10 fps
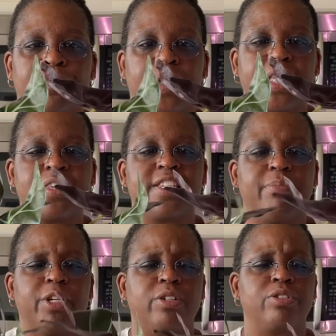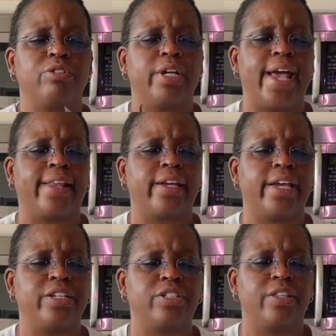It's similar to an
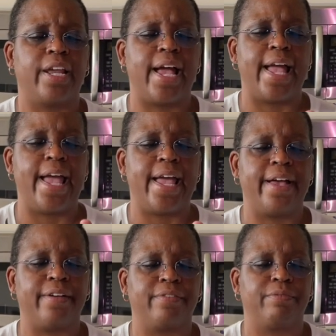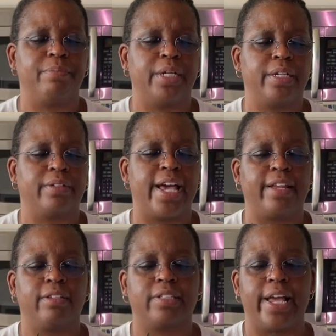alocasia that I have, but kind
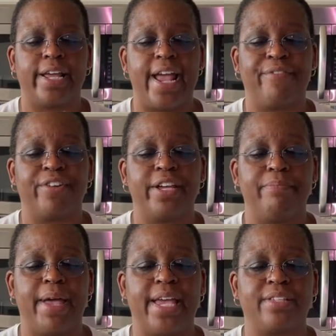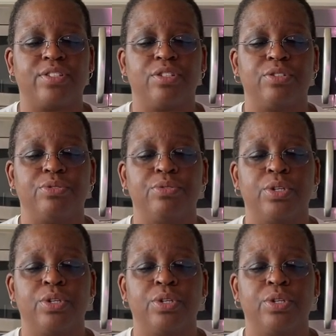of looks like an African mass too.